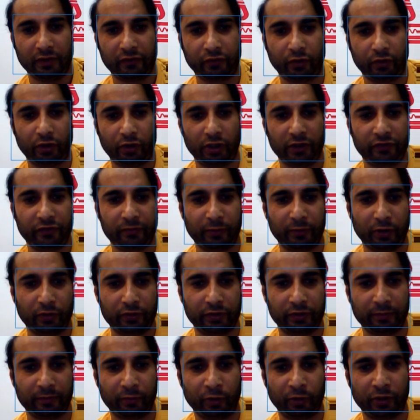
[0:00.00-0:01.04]
So all is
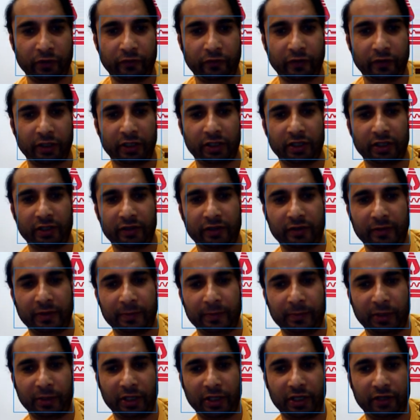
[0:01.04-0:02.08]
about the monitoring.
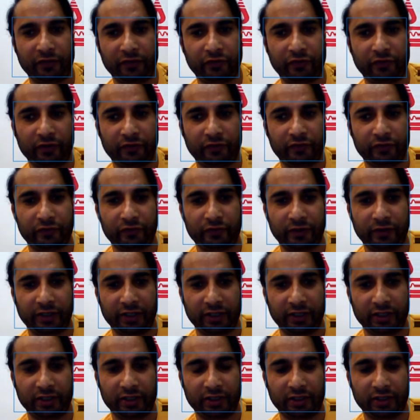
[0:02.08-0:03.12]
My instance is
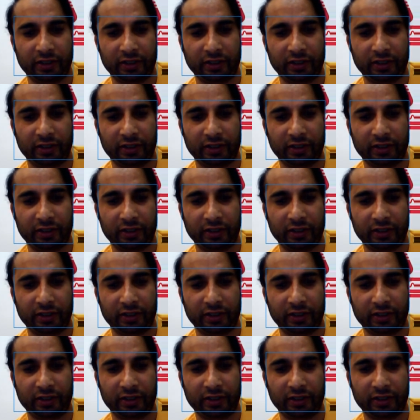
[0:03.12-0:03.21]
running